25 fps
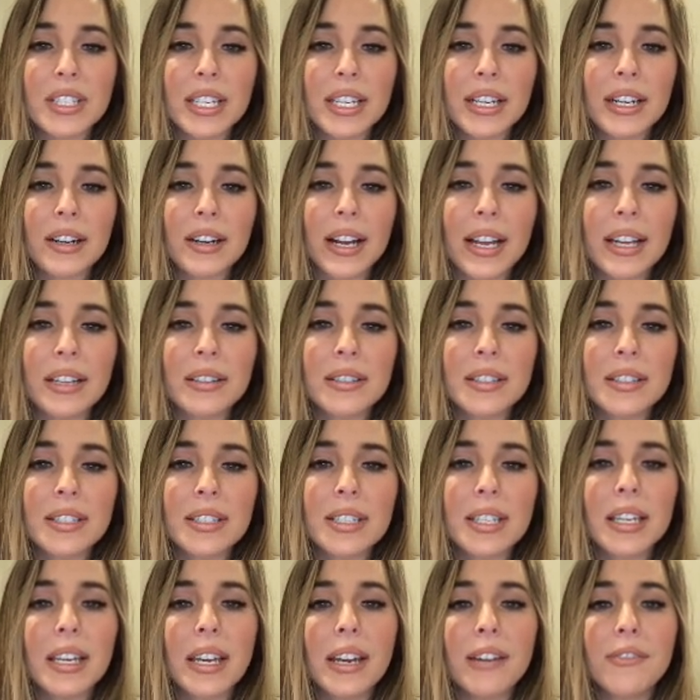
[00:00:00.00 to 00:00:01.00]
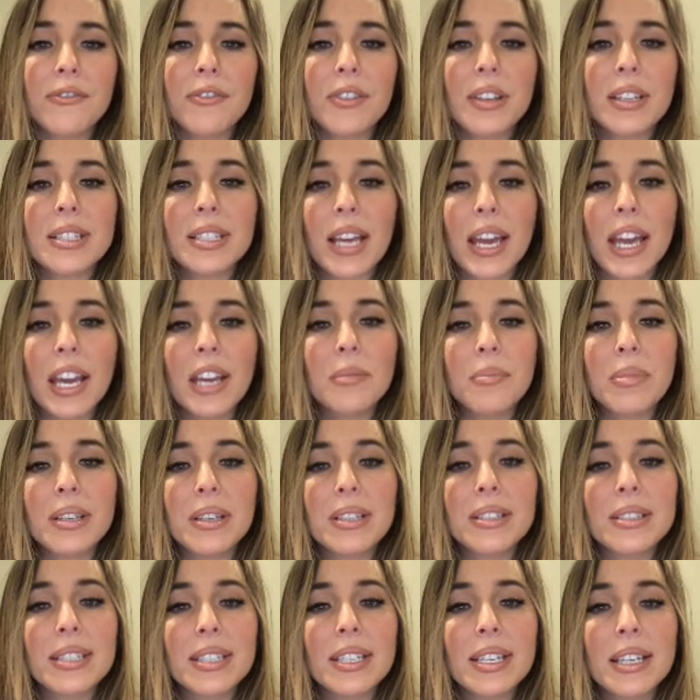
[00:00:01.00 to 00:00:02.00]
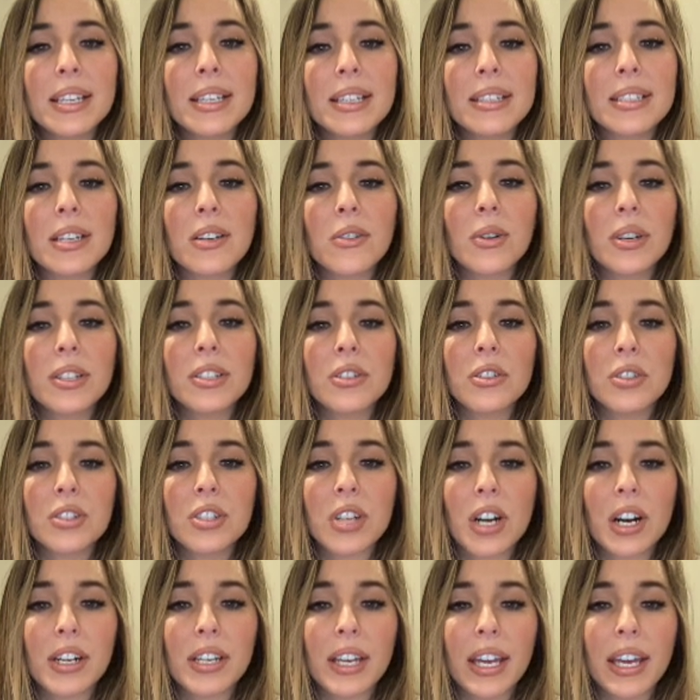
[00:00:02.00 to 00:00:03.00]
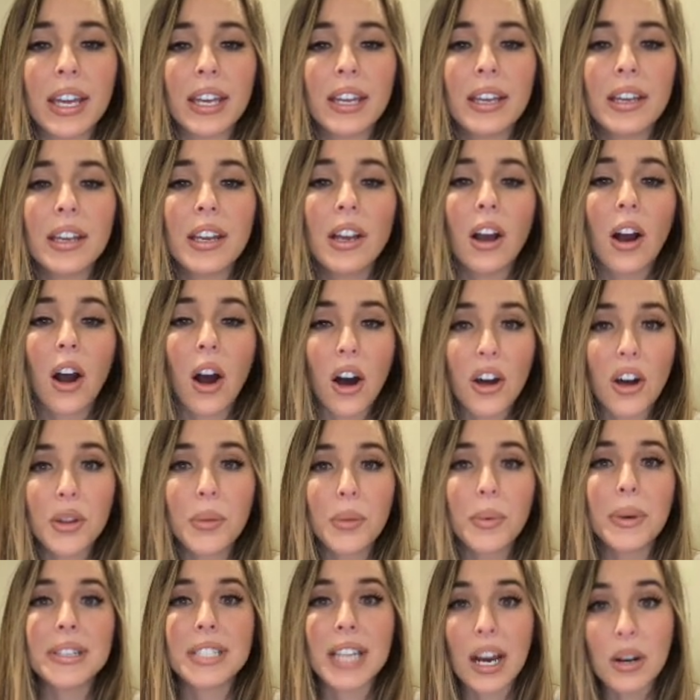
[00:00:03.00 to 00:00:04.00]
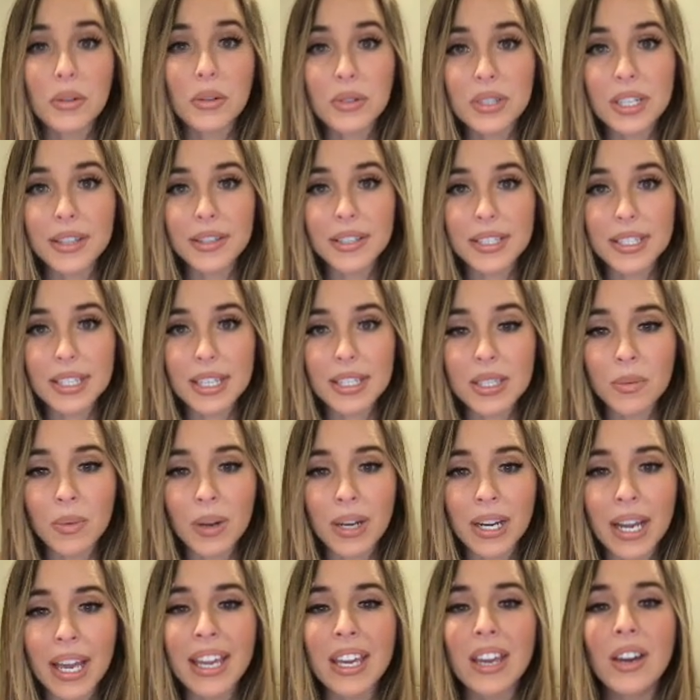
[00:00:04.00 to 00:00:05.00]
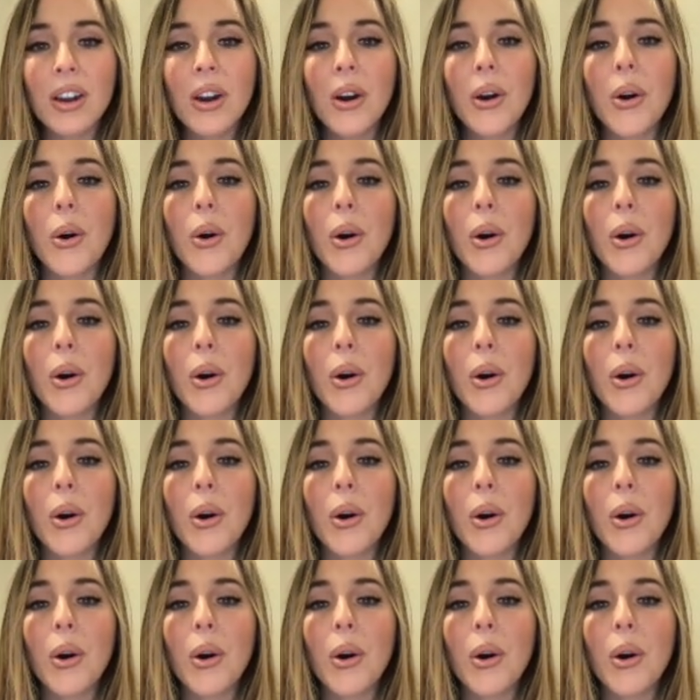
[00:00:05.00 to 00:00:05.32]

here and see if this ABC is going to target all the way down to the 618,